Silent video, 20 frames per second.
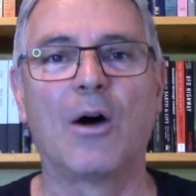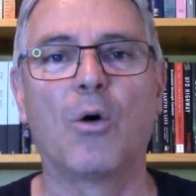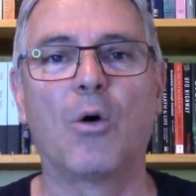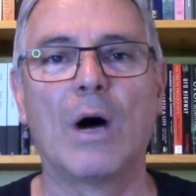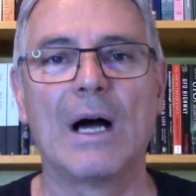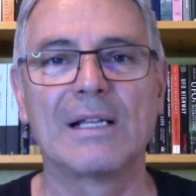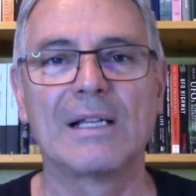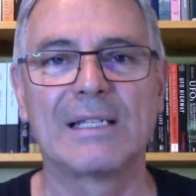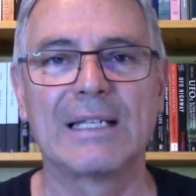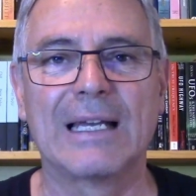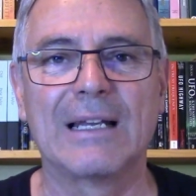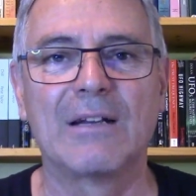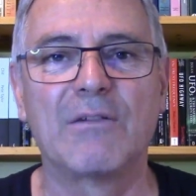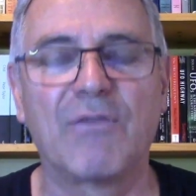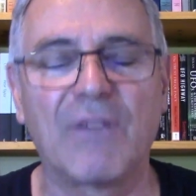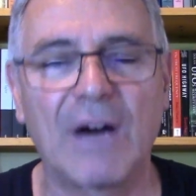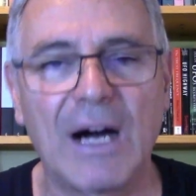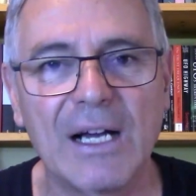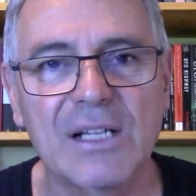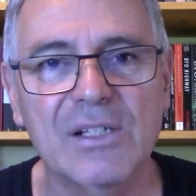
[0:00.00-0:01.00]
or as the
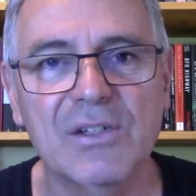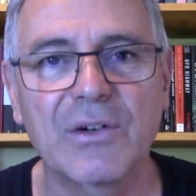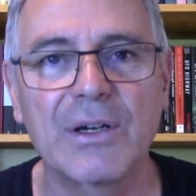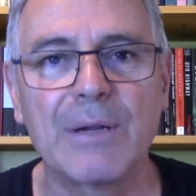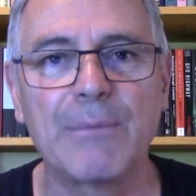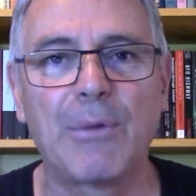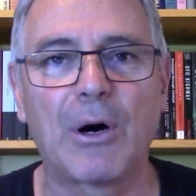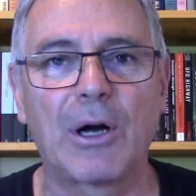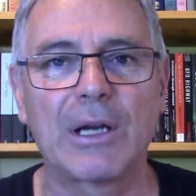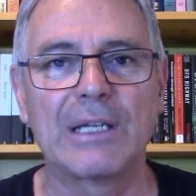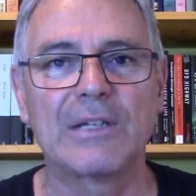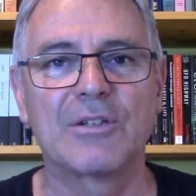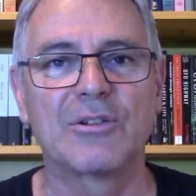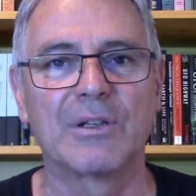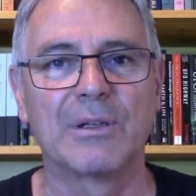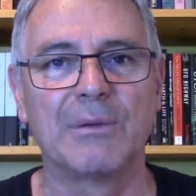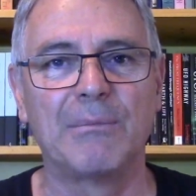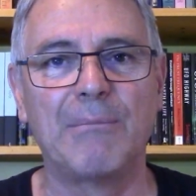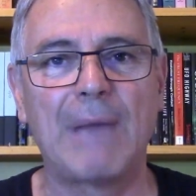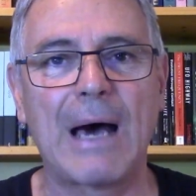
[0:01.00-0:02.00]
advisory body to
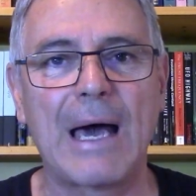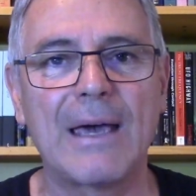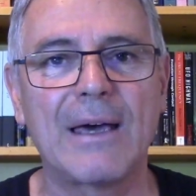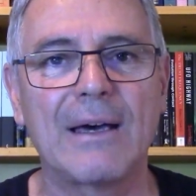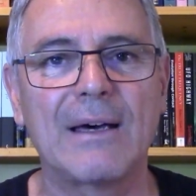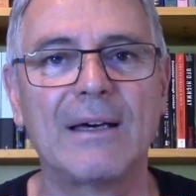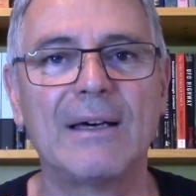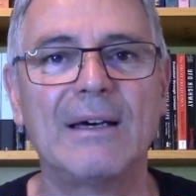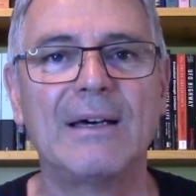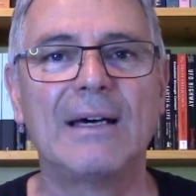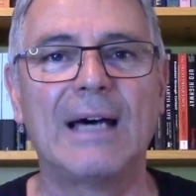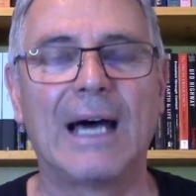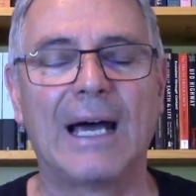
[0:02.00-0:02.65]
the mayor